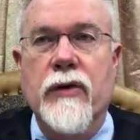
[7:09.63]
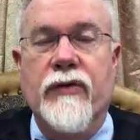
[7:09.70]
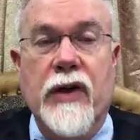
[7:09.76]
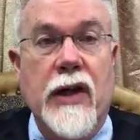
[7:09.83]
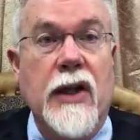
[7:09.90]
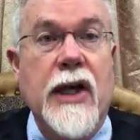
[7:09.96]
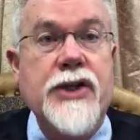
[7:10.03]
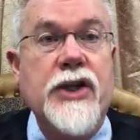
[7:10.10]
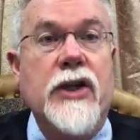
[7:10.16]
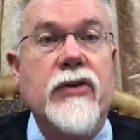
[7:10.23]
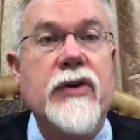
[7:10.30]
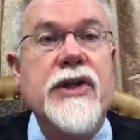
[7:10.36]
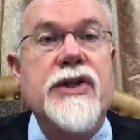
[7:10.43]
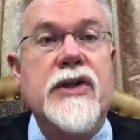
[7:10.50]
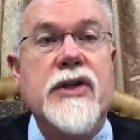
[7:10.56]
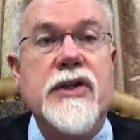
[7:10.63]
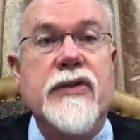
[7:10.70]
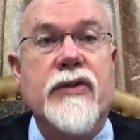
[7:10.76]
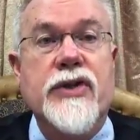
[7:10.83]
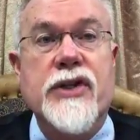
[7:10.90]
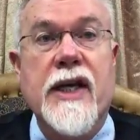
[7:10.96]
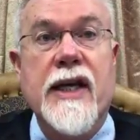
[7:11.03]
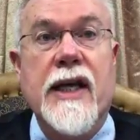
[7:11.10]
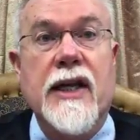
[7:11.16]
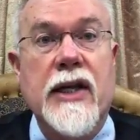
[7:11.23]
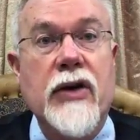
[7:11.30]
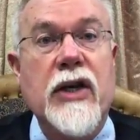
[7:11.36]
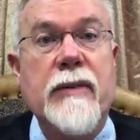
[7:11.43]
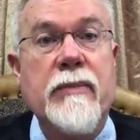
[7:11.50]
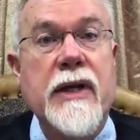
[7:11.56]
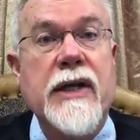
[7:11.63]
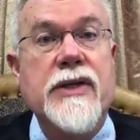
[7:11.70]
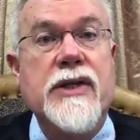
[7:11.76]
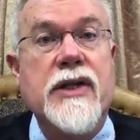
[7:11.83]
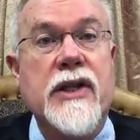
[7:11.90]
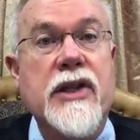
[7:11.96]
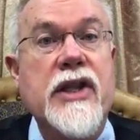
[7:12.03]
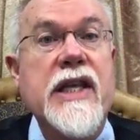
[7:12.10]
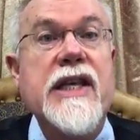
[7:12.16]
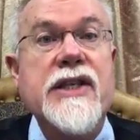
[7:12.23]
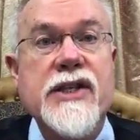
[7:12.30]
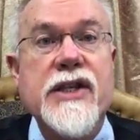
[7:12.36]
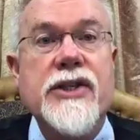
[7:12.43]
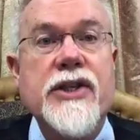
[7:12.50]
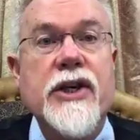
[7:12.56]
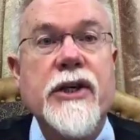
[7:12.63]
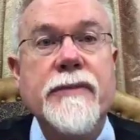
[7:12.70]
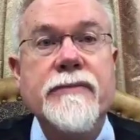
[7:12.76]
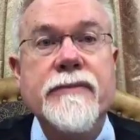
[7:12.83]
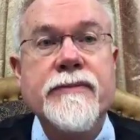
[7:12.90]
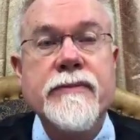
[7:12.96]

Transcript: philological reasons for saying it literally means the sister,